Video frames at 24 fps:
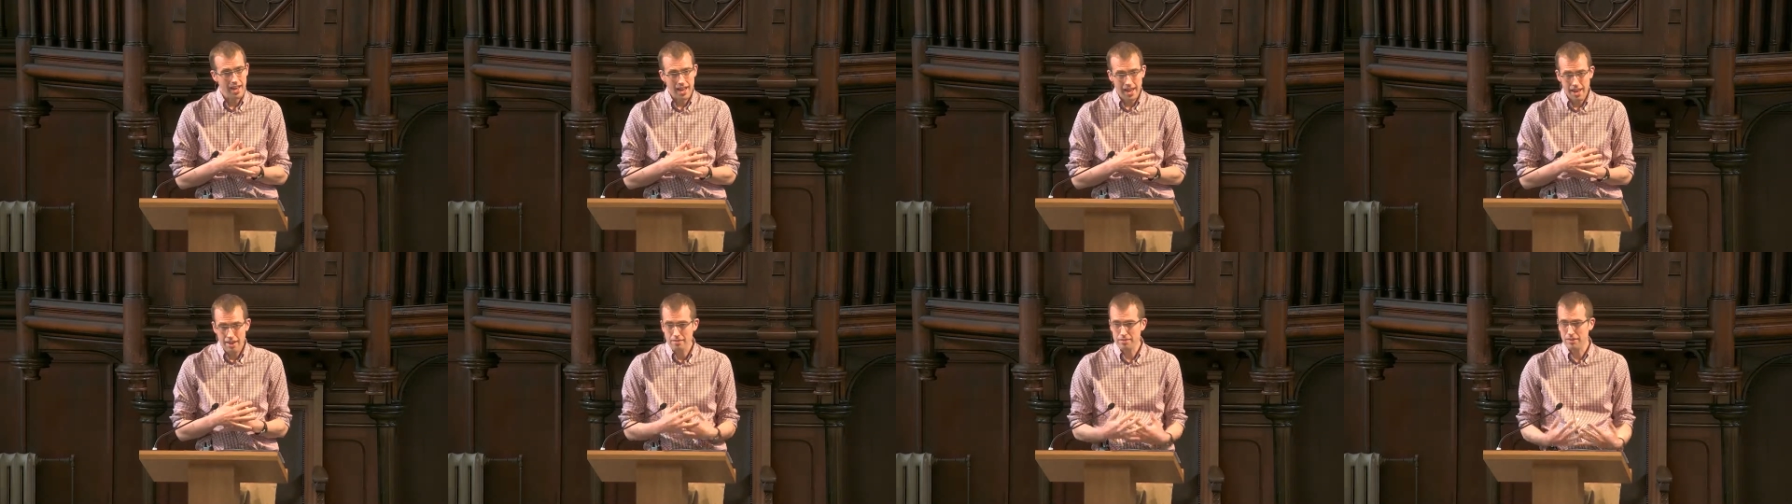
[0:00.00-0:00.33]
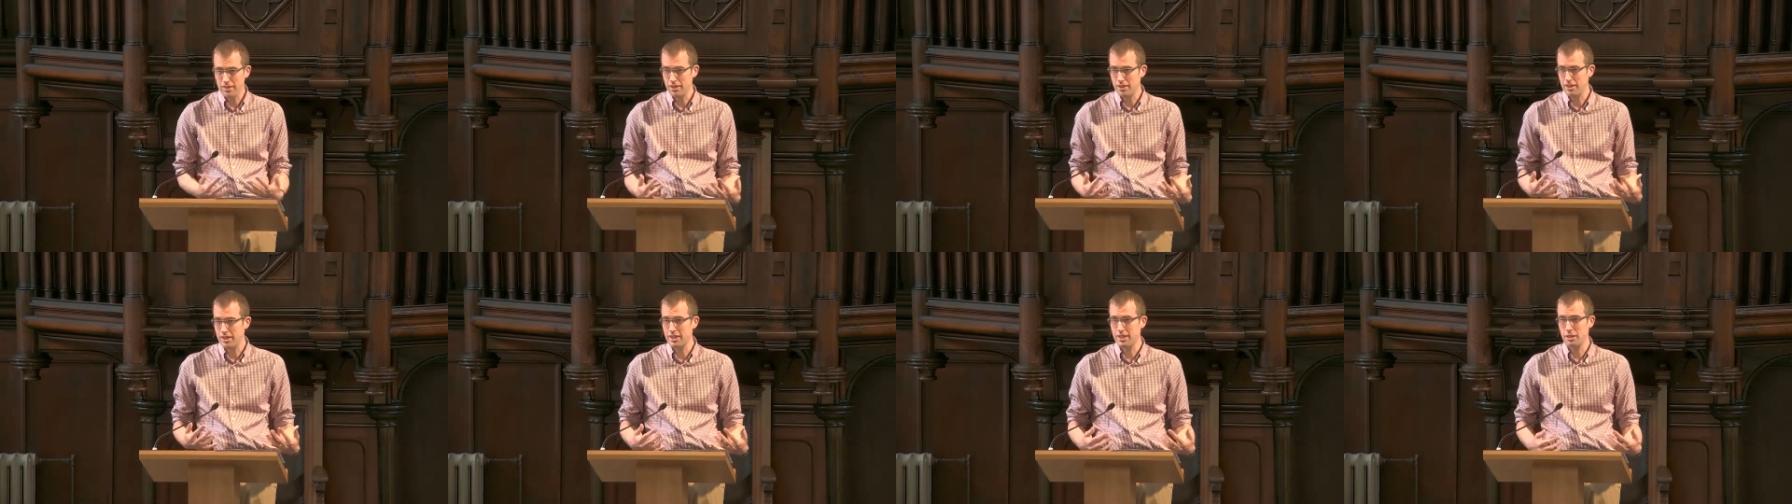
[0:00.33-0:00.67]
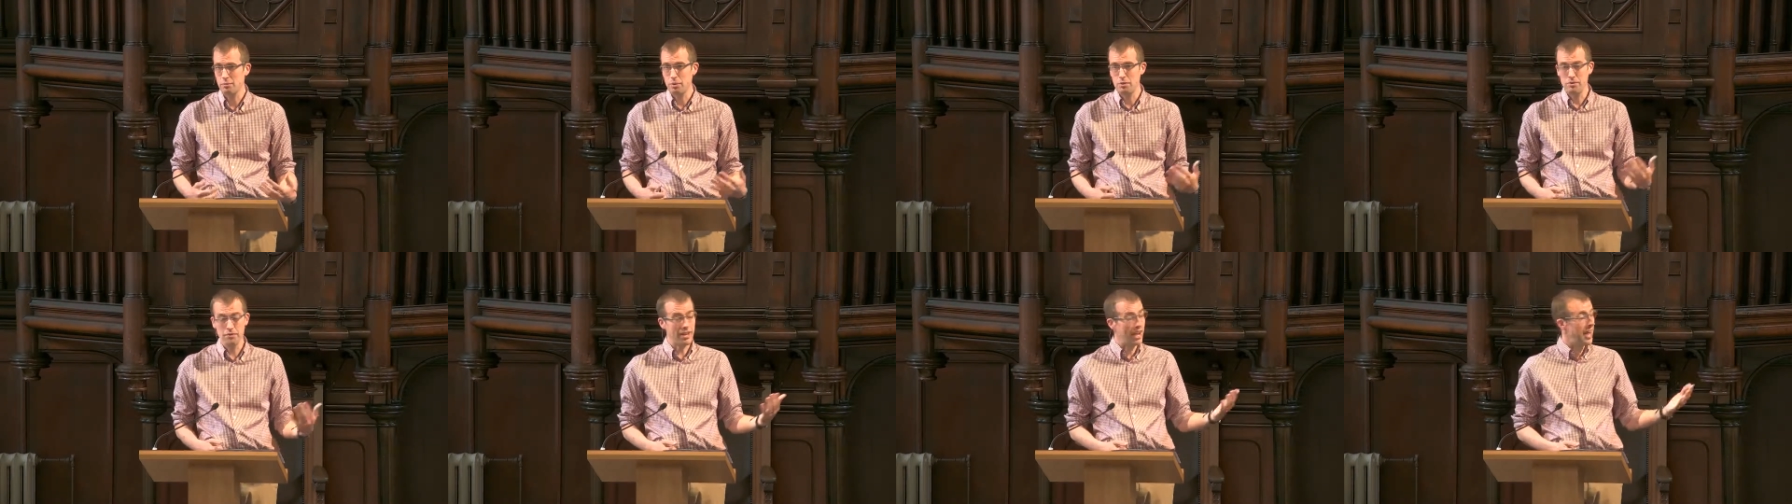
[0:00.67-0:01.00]
everything
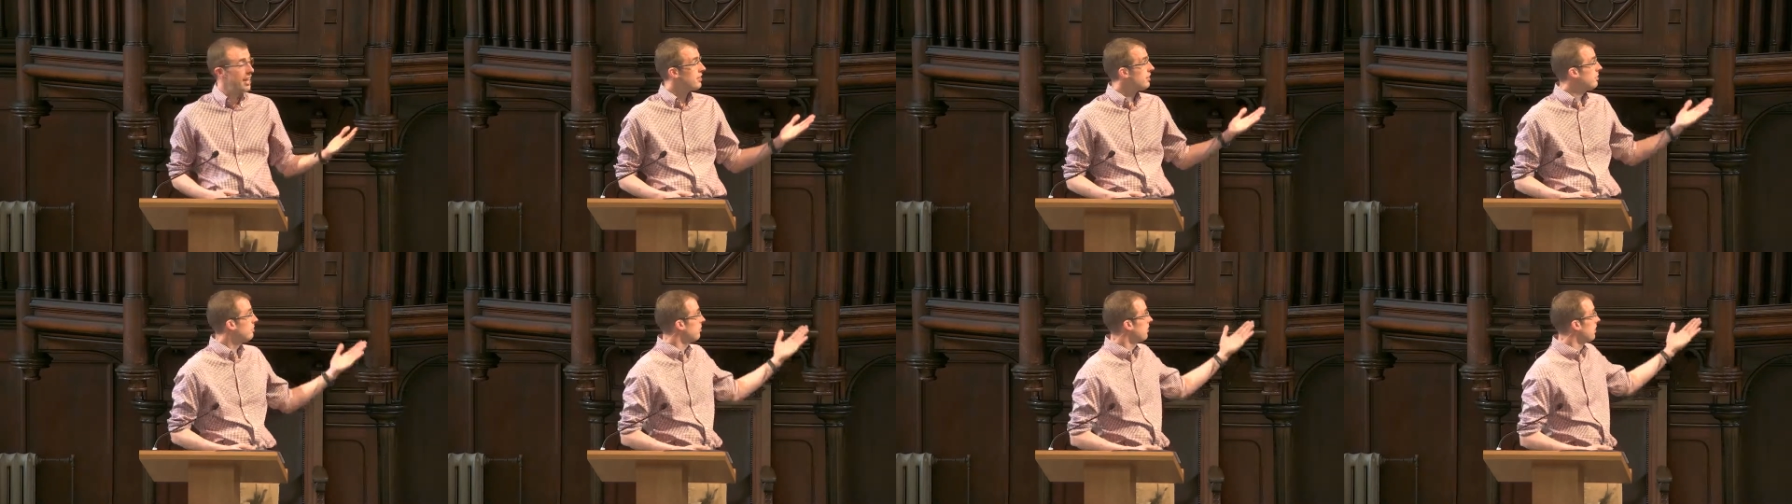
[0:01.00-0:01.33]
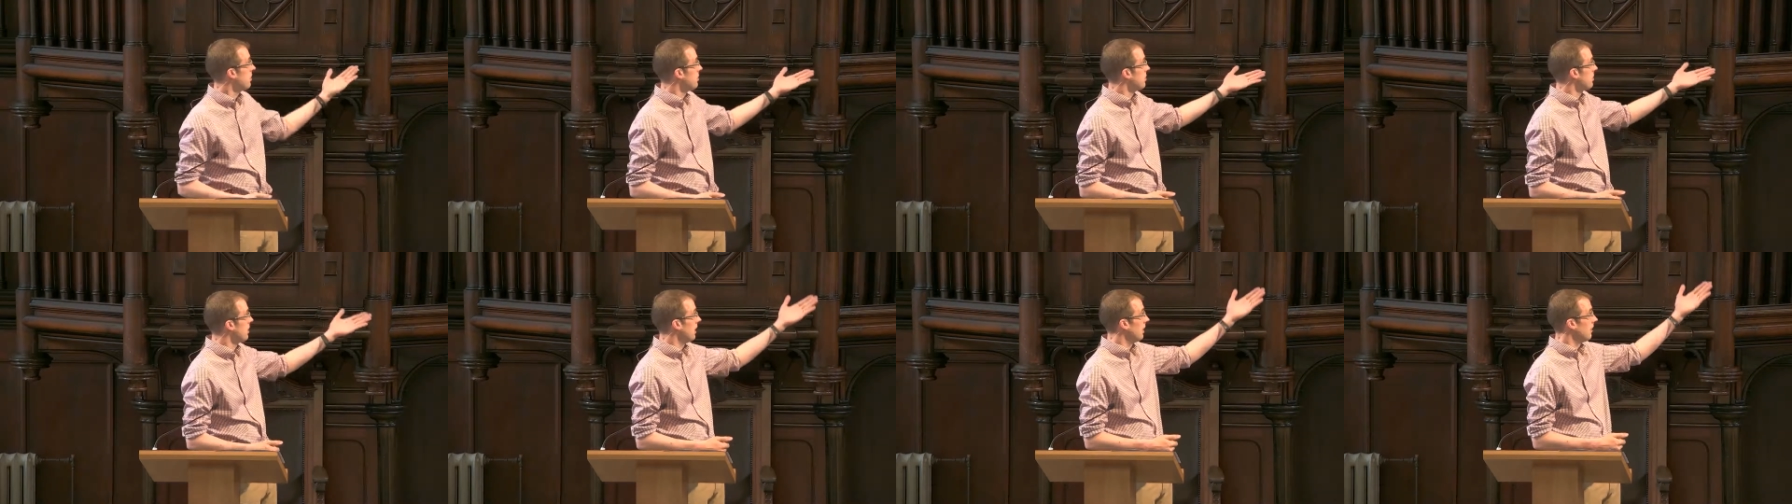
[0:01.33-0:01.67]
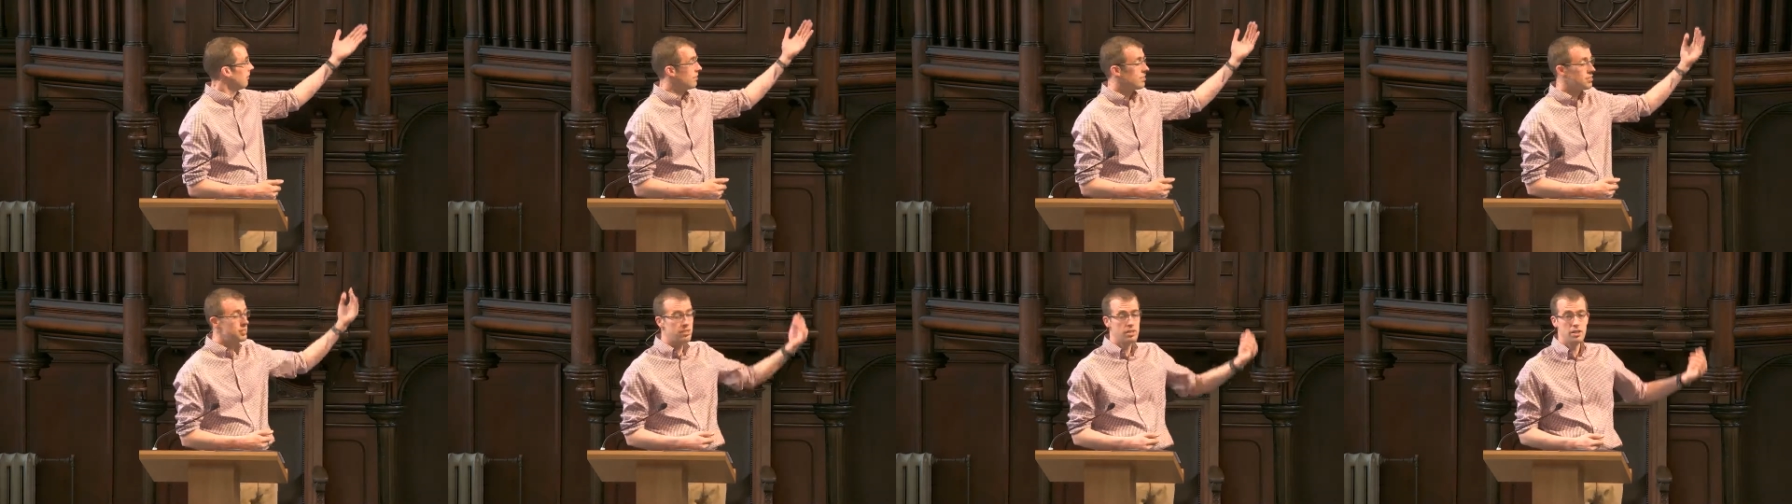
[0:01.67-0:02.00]
that we've gathered for
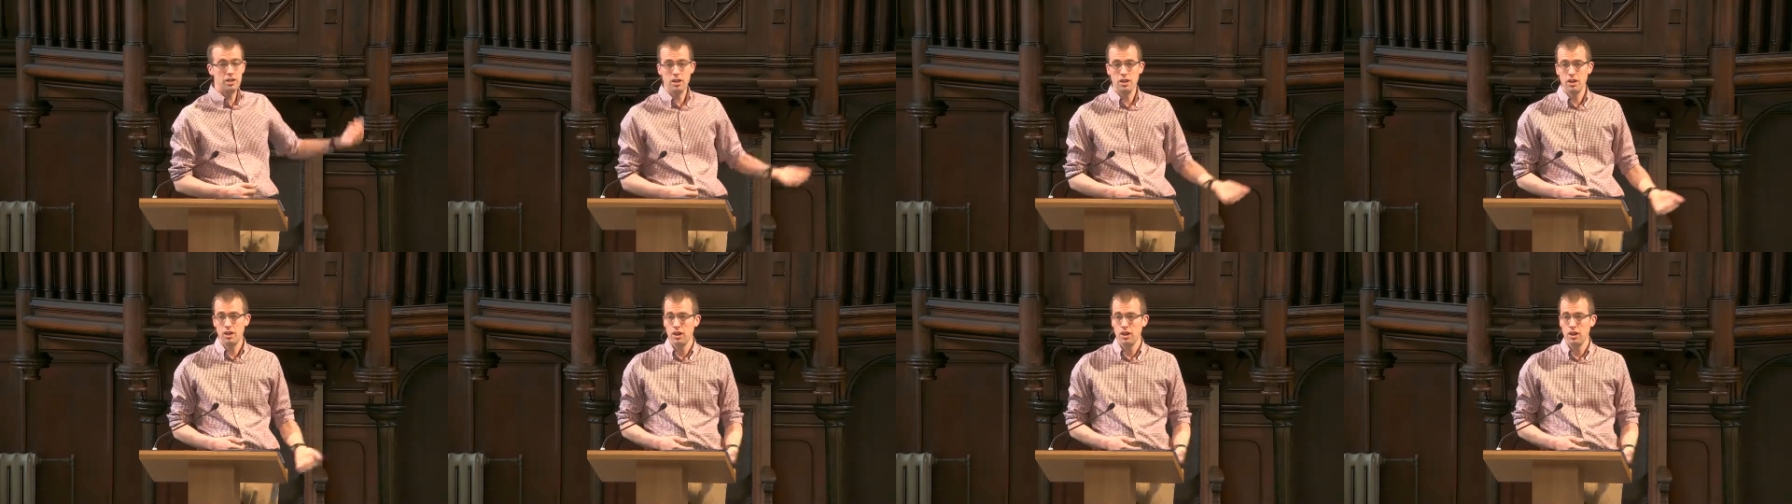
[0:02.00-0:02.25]
ourselves